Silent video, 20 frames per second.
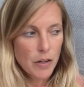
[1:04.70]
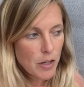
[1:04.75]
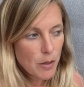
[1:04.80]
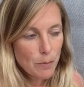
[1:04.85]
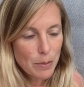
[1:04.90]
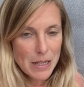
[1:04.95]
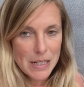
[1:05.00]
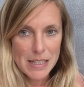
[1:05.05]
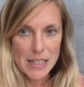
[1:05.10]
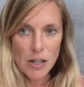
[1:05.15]

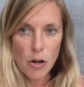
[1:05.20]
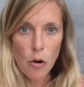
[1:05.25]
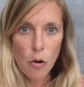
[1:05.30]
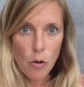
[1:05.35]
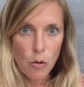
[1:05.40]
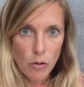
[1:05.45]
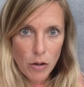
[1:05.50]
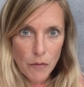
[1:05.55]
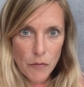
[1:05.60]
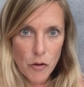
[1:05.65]
completing
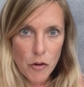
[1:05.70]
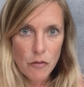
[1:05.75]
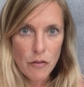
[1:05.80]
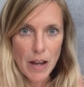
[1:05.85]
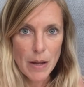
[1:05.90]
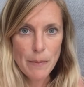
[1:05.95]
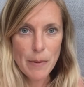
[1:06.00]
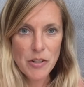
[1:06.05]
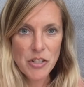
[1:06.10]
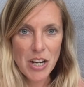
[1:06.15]
all of your
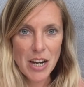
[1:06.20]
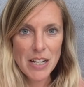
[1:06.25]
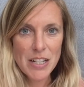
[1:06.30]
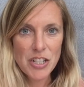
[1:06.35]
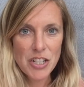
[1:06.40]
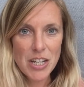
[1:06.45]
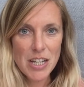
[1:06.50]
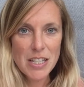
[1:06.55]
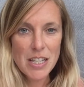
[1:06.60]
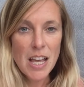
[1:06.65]
rainbow
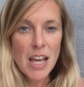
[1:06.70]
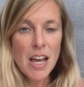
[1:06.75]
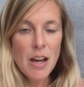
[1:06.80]
challenges.